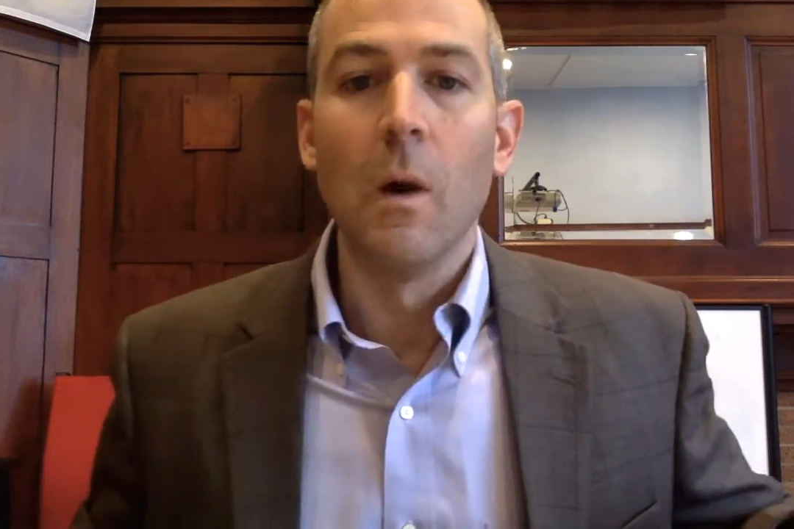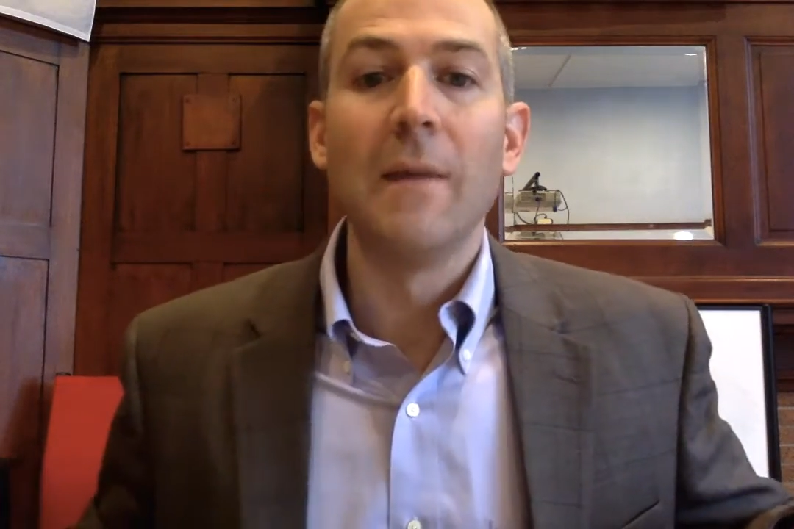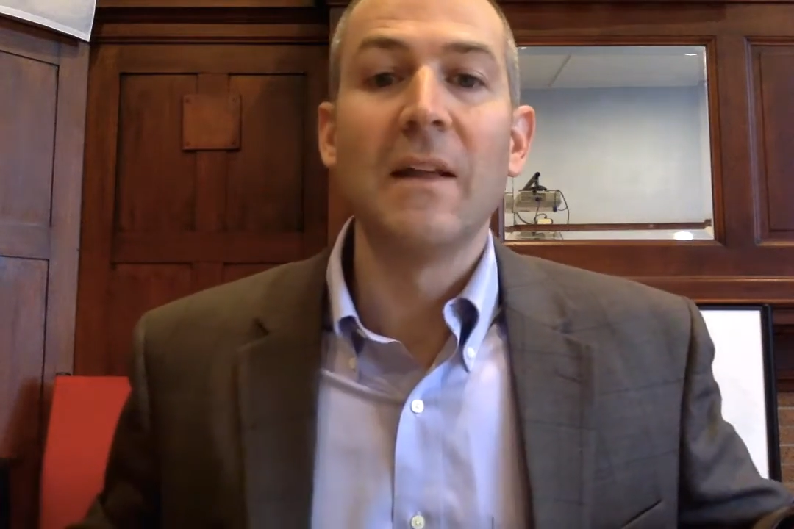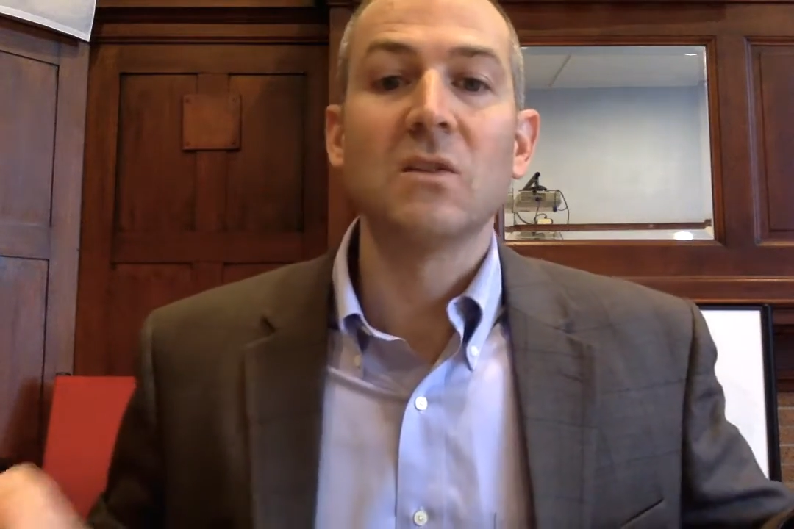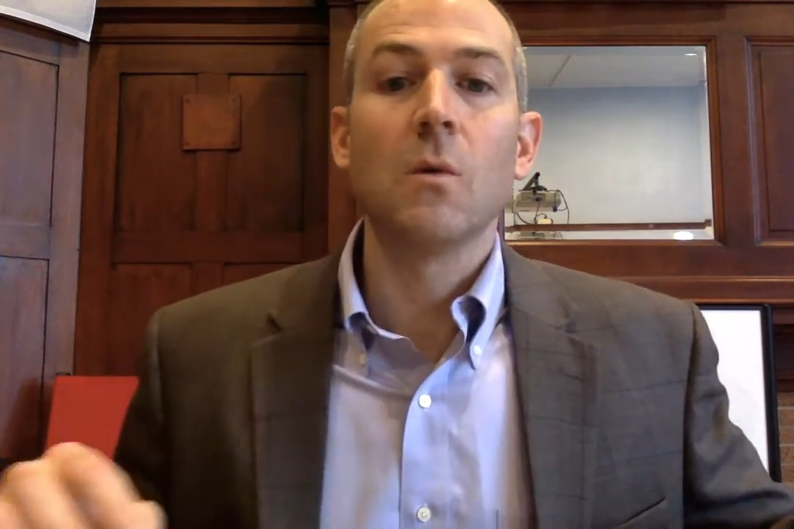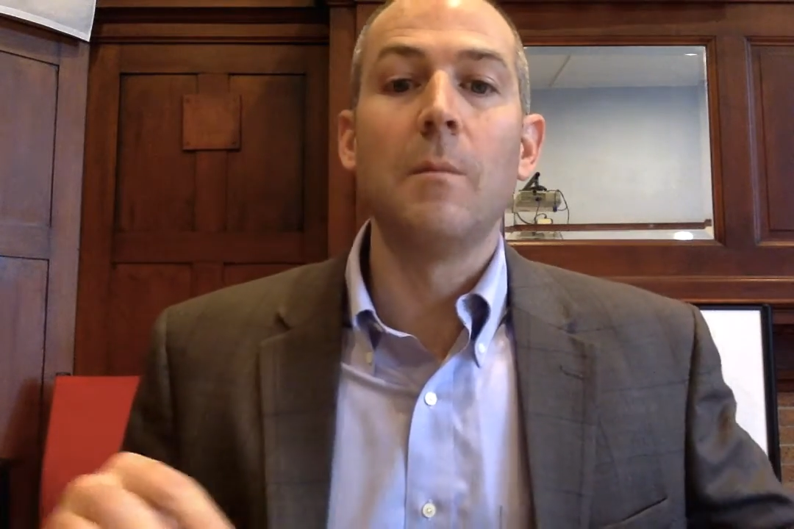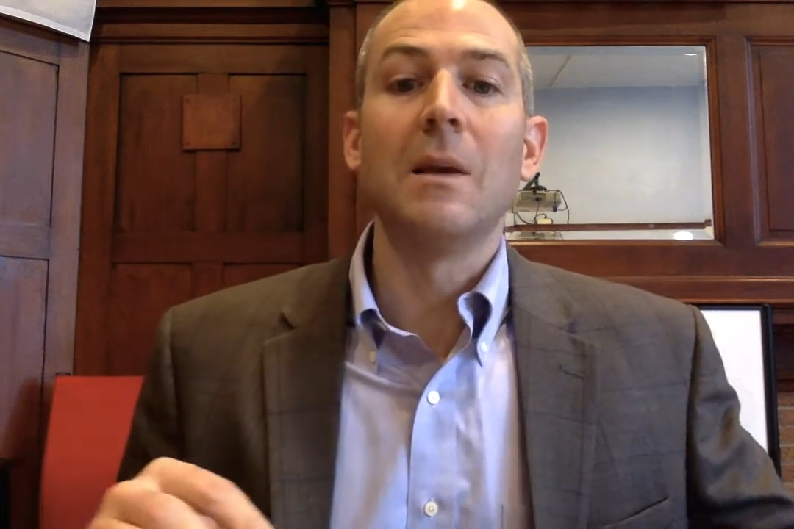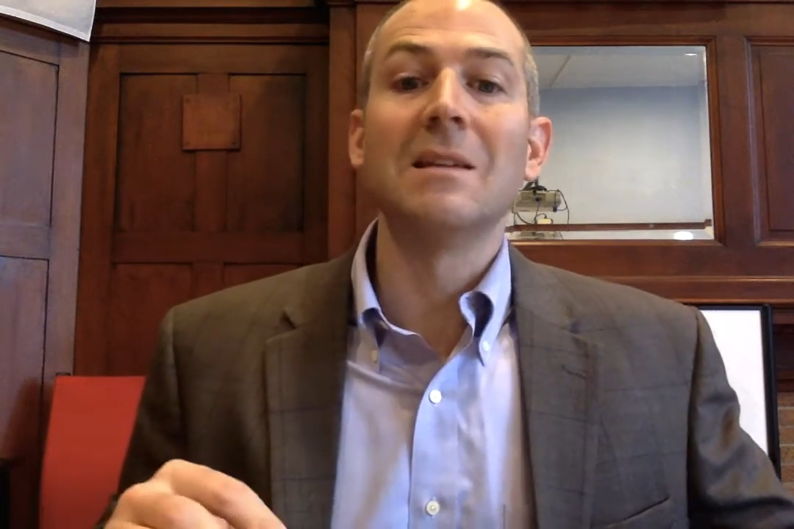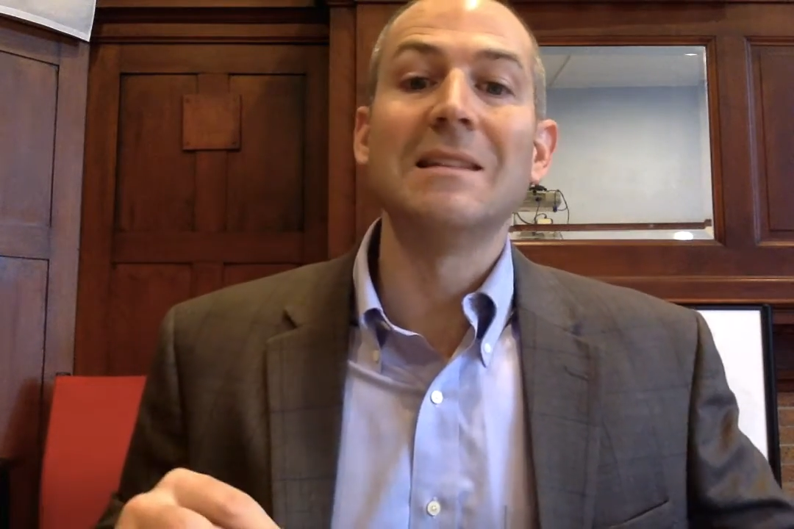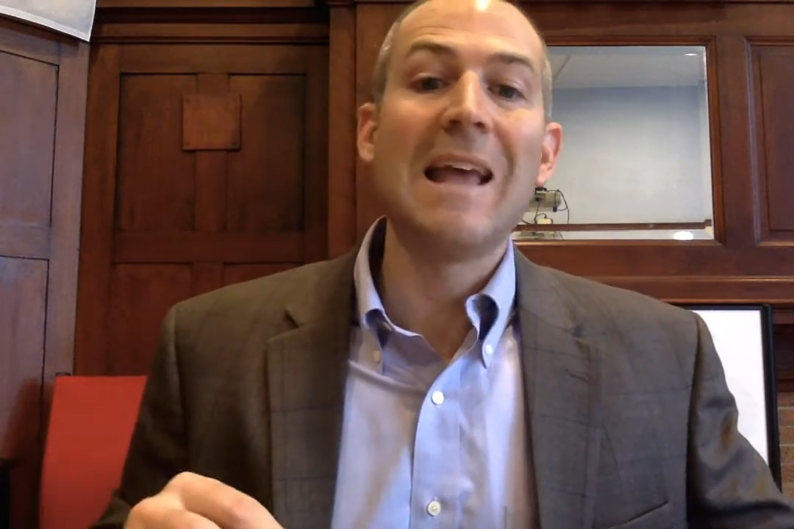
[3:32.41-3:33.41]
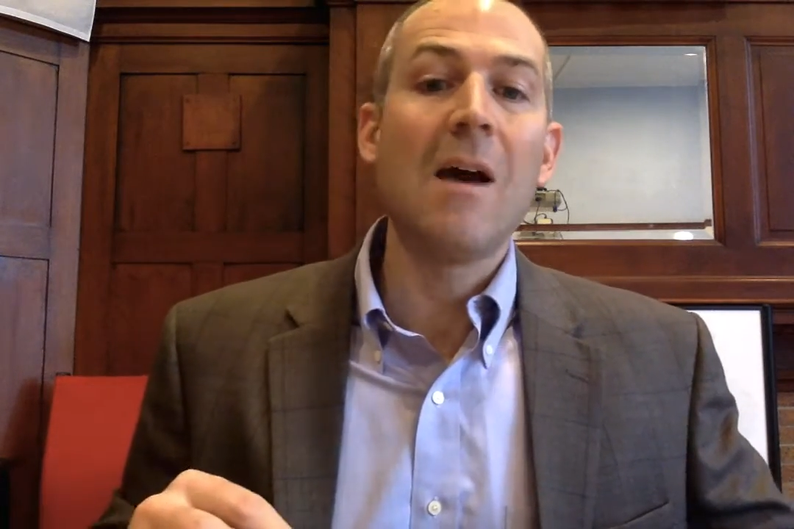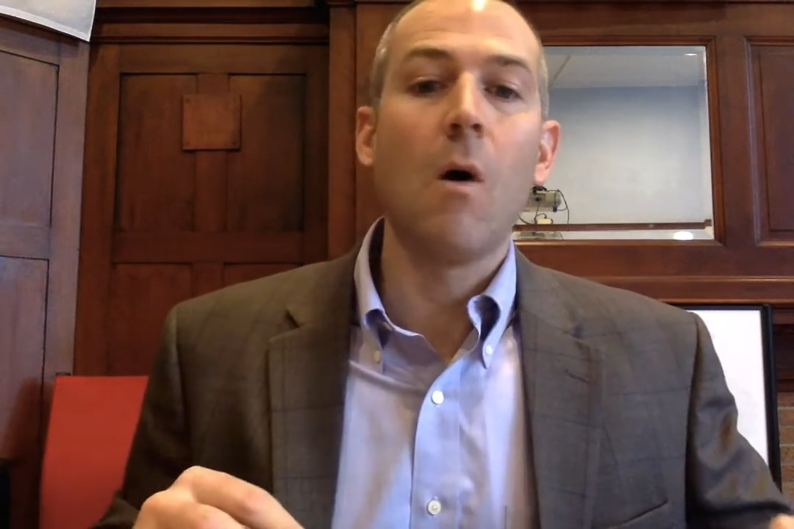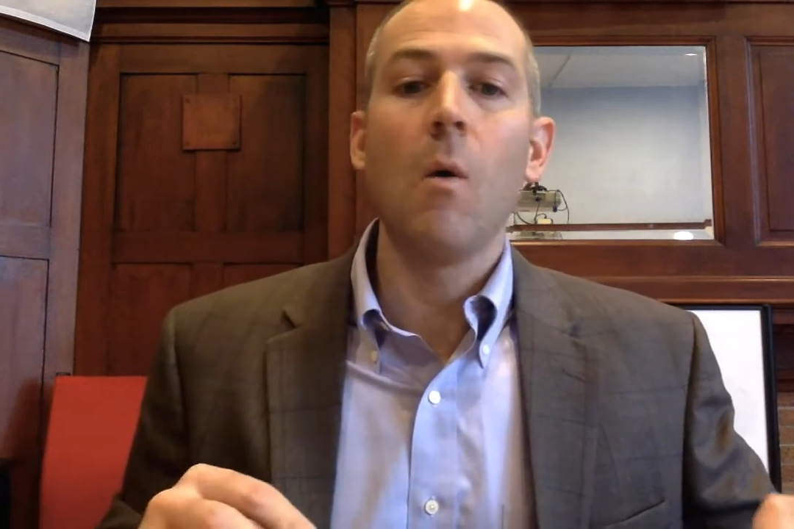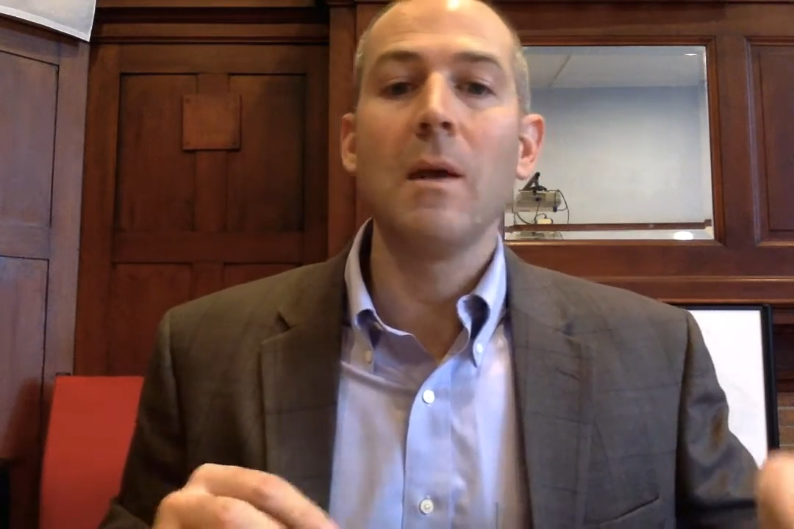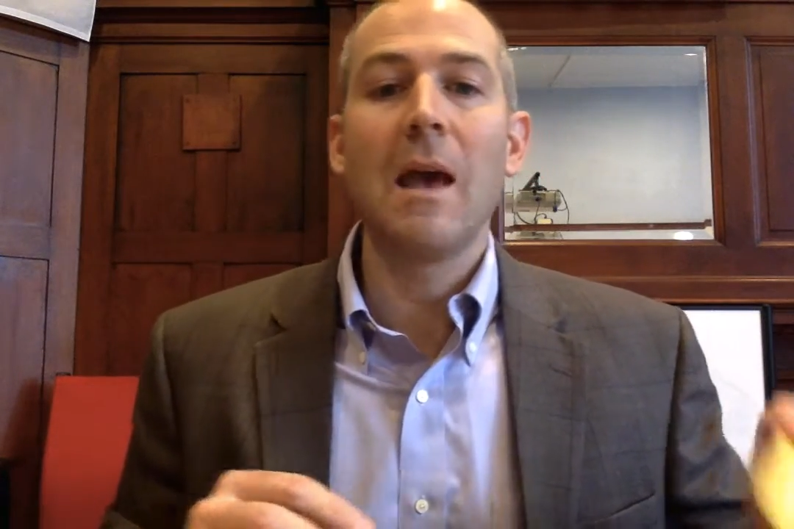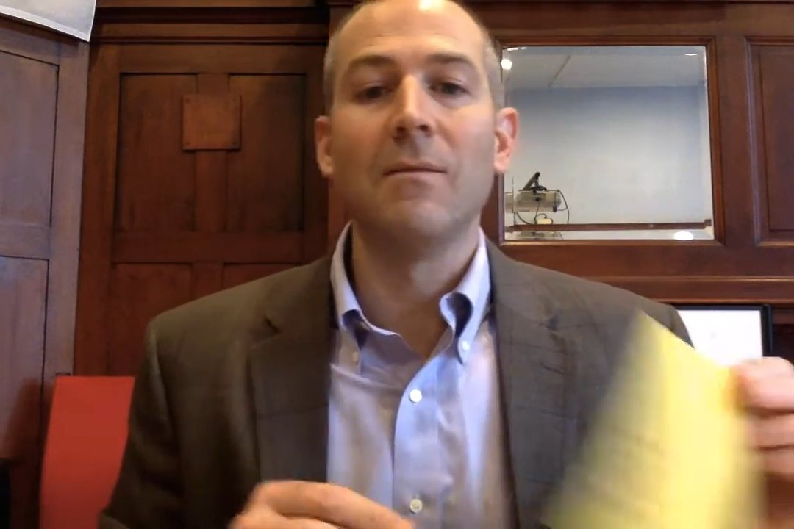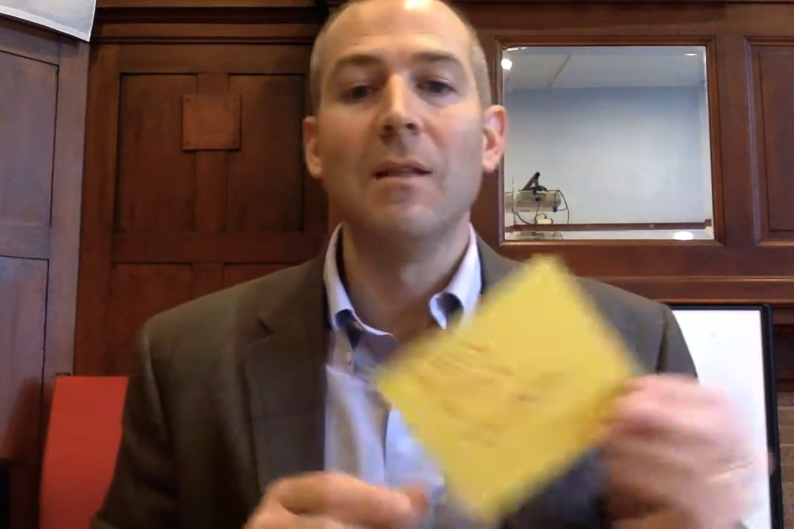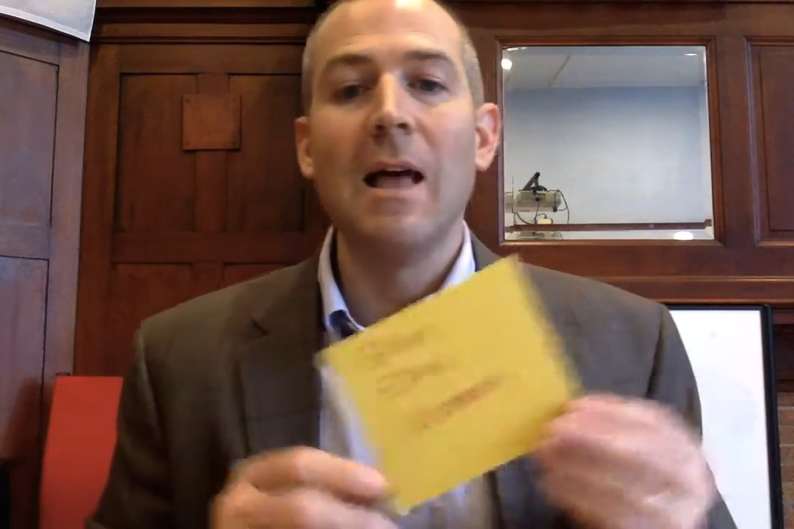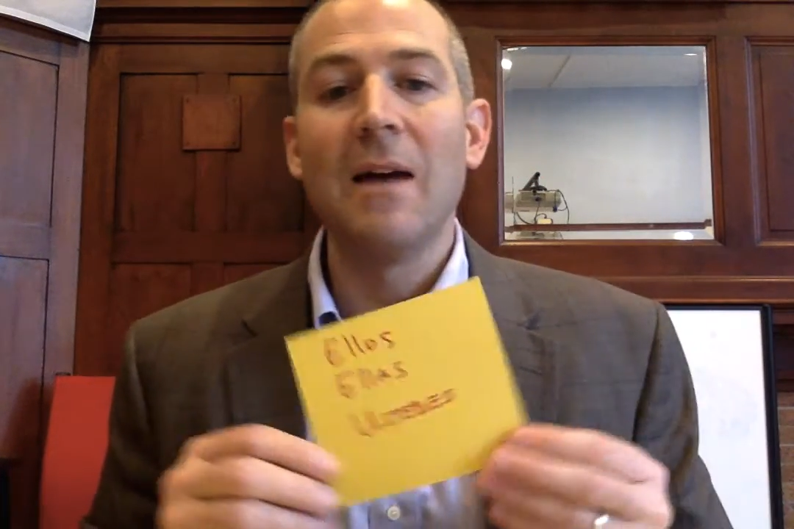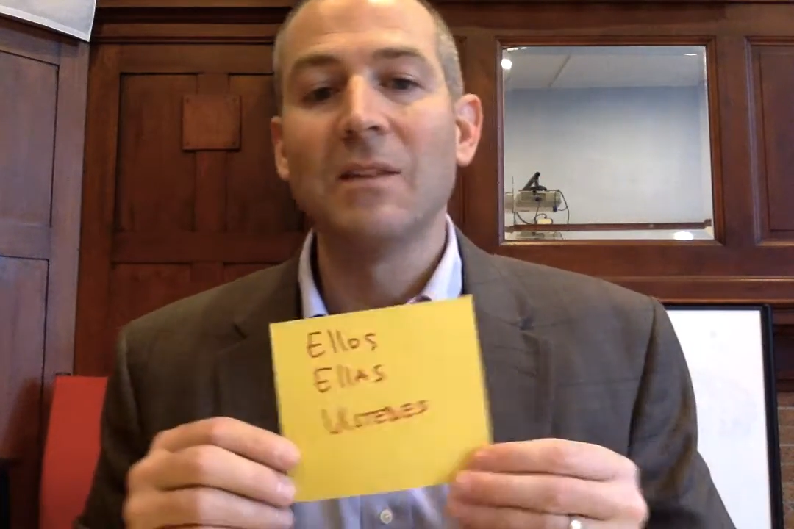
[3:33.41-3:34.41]
and that's great because now all we have
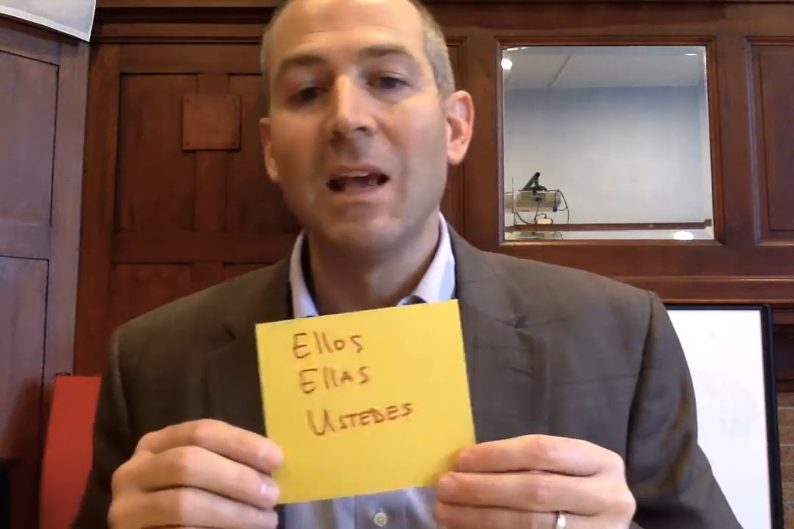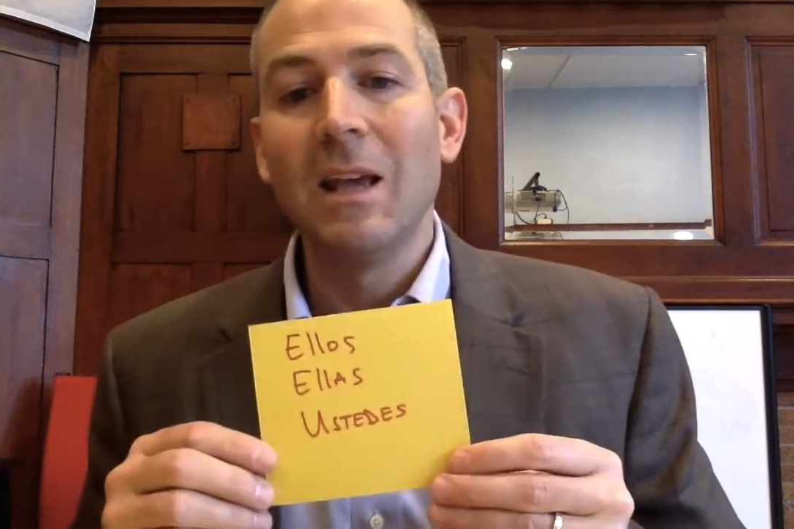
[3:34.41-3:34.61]
left